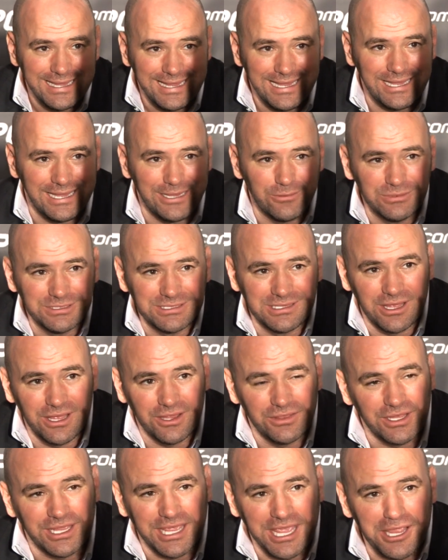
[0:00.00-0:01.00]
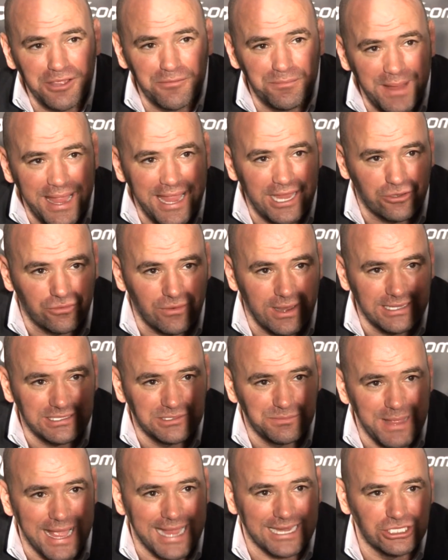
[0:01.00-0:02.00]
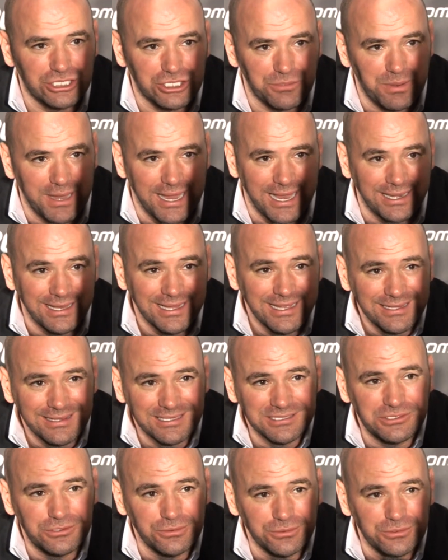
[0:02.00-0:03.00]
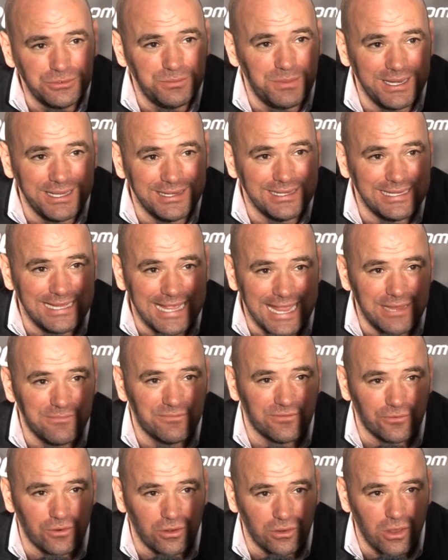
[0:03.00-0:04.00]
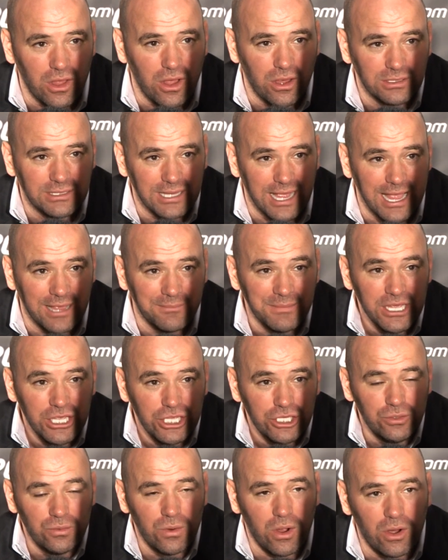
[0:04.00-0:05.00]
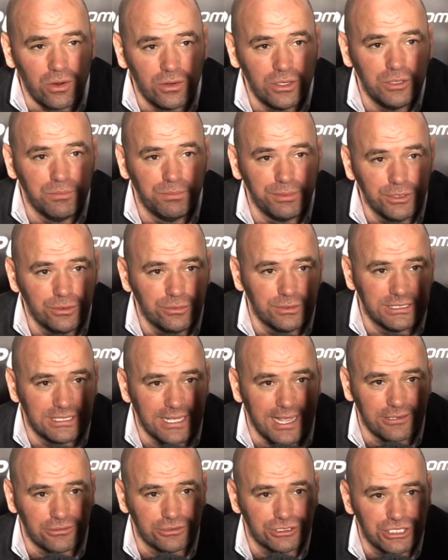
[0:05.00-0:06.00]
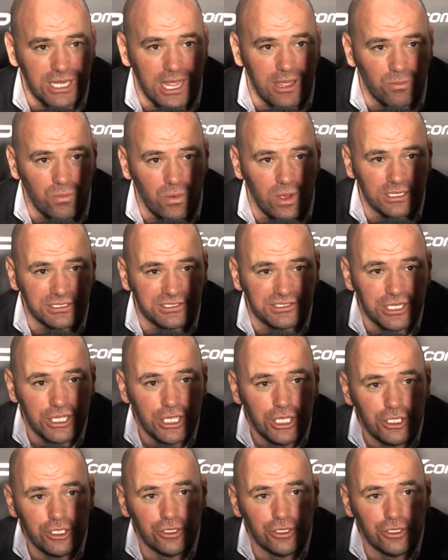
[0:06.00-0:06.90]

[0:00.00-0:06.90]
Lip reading: He was the king of pancrase back in Japan. This dude's been in the game for a long time. You already blew a title shot once.